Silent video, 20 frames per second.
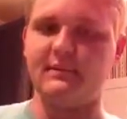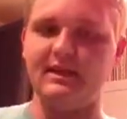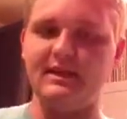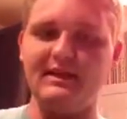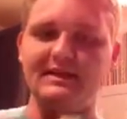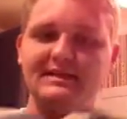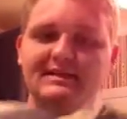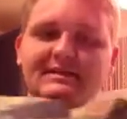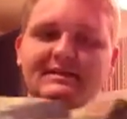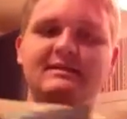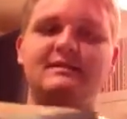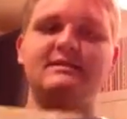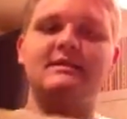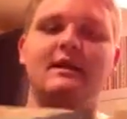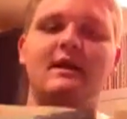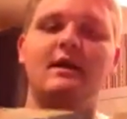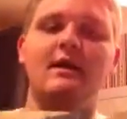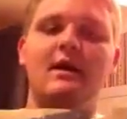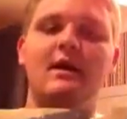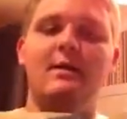is
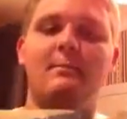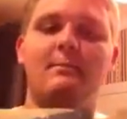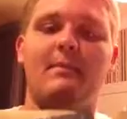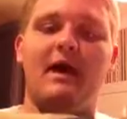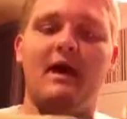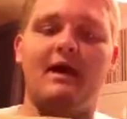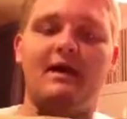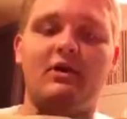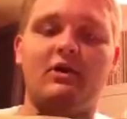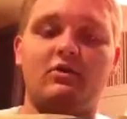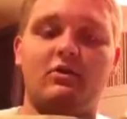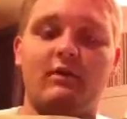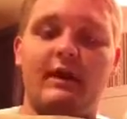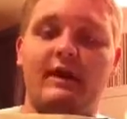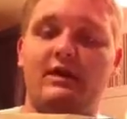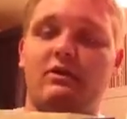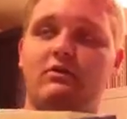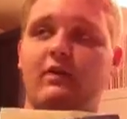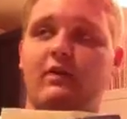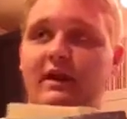my
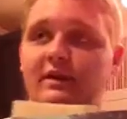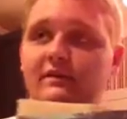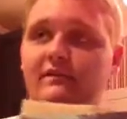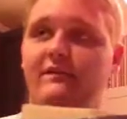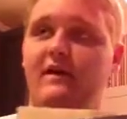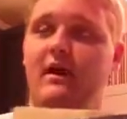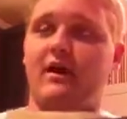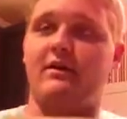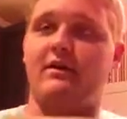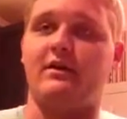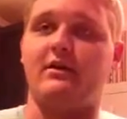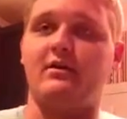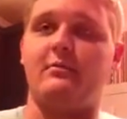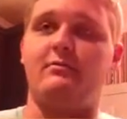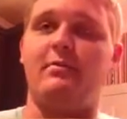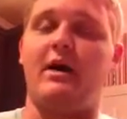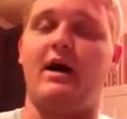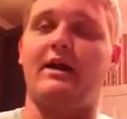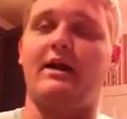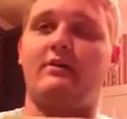great-grandfather
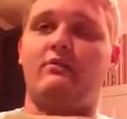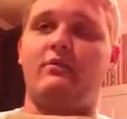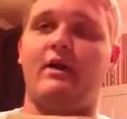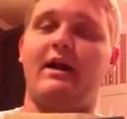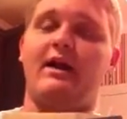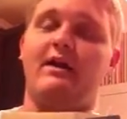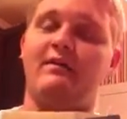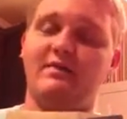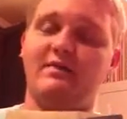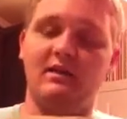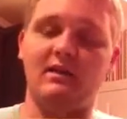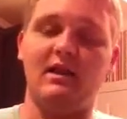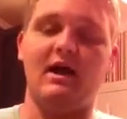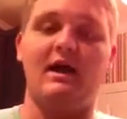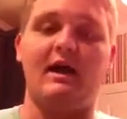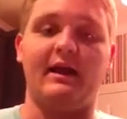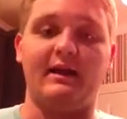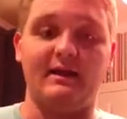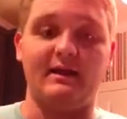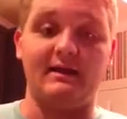bought it right off the
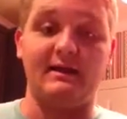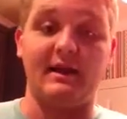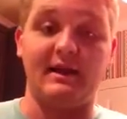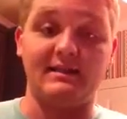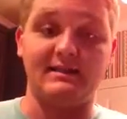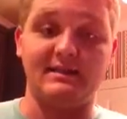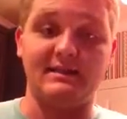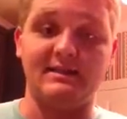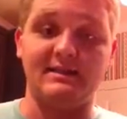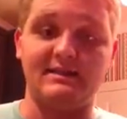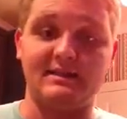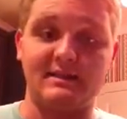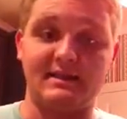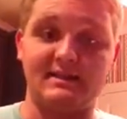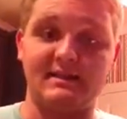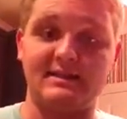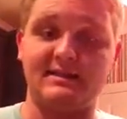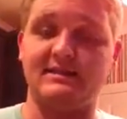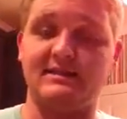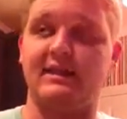line in
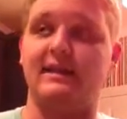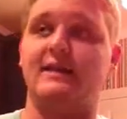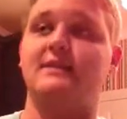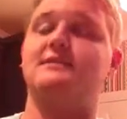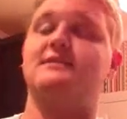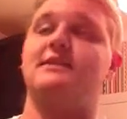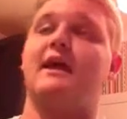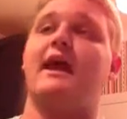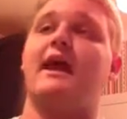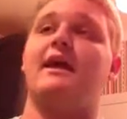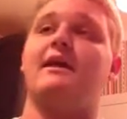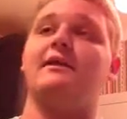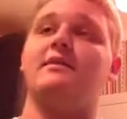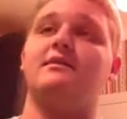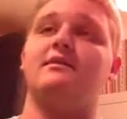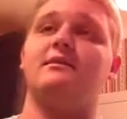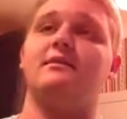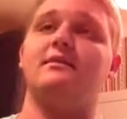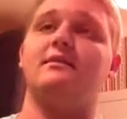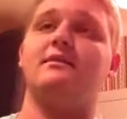1966,
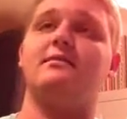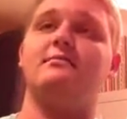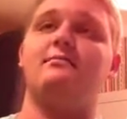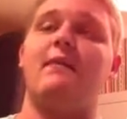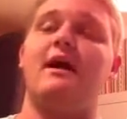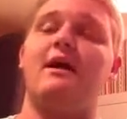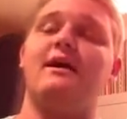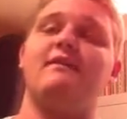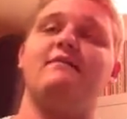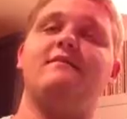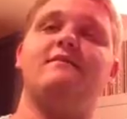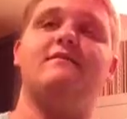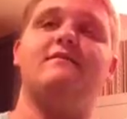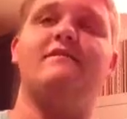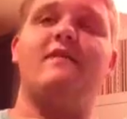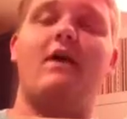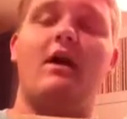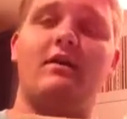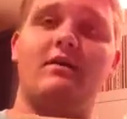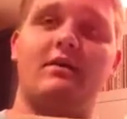and my
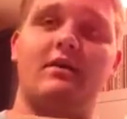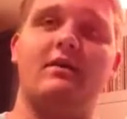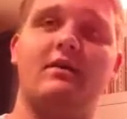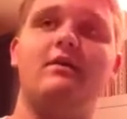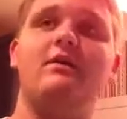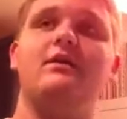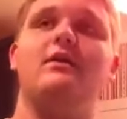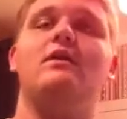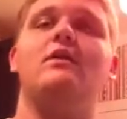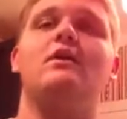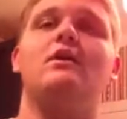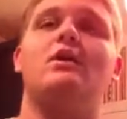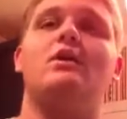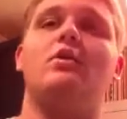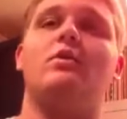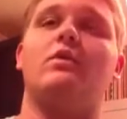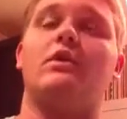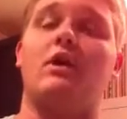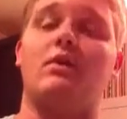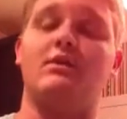father
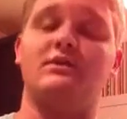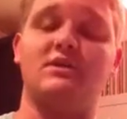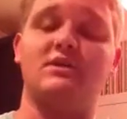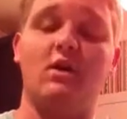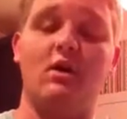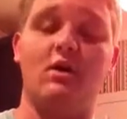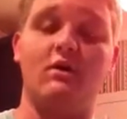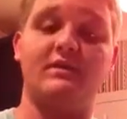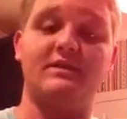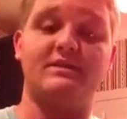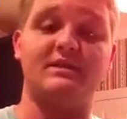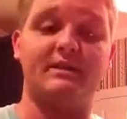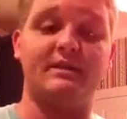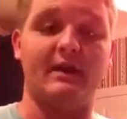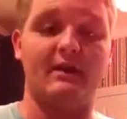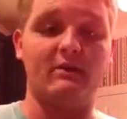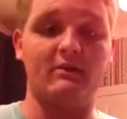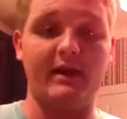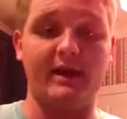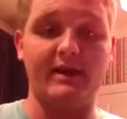would always go over to
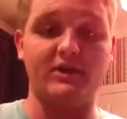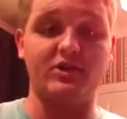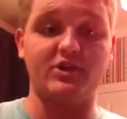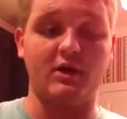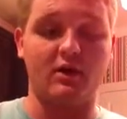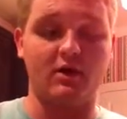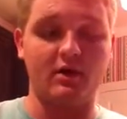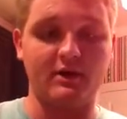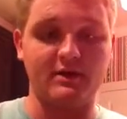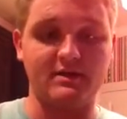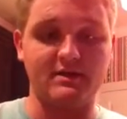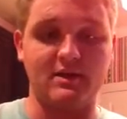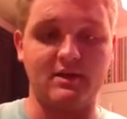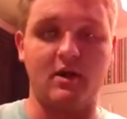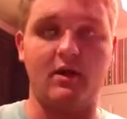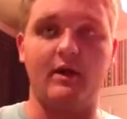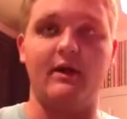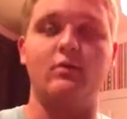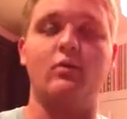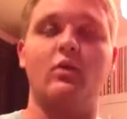their ranch in
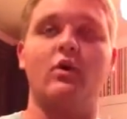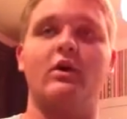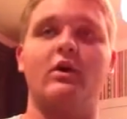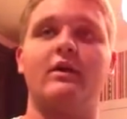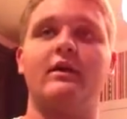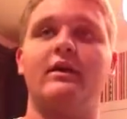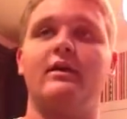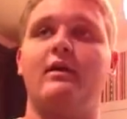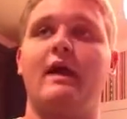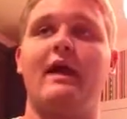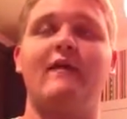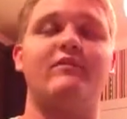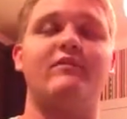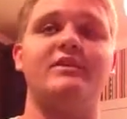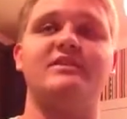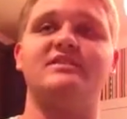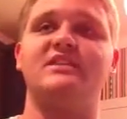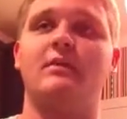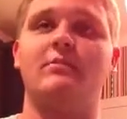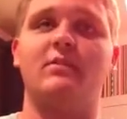Arkansas and work every
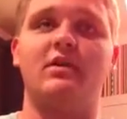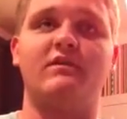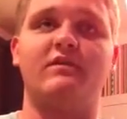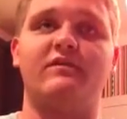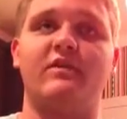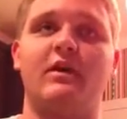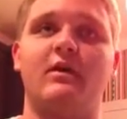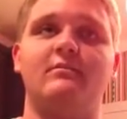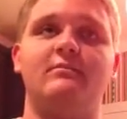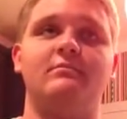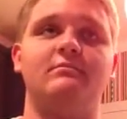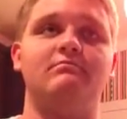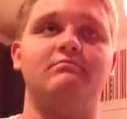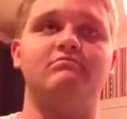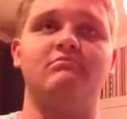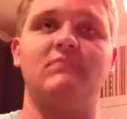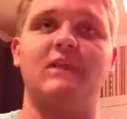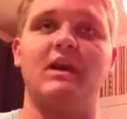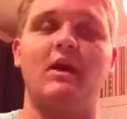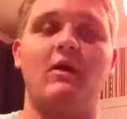summer from,
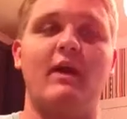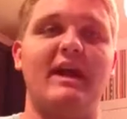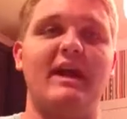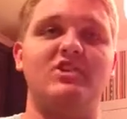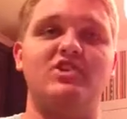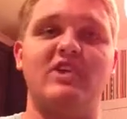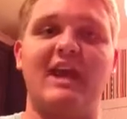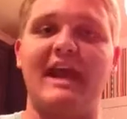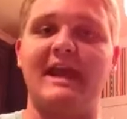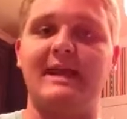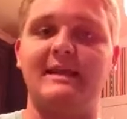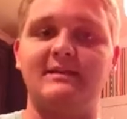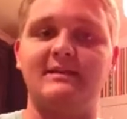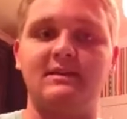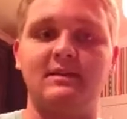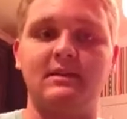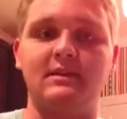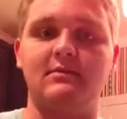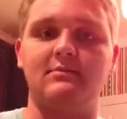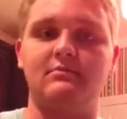age 8
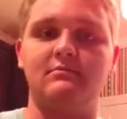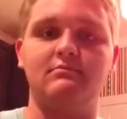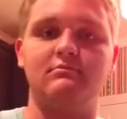to